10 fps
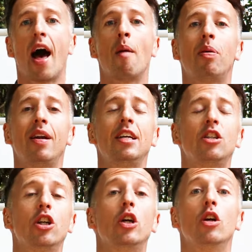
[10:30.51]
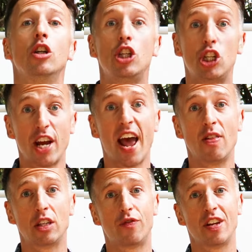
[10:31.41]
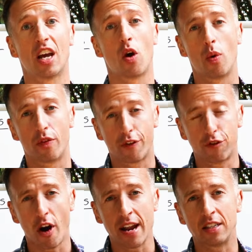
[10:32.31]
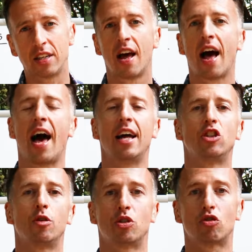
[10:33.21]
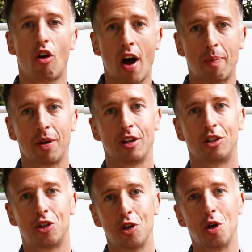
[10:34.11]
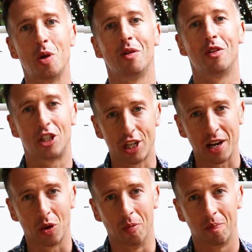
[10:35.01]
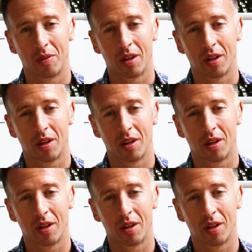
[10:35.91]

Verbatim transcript: and please do share this video with a friend and subscribe to the channel.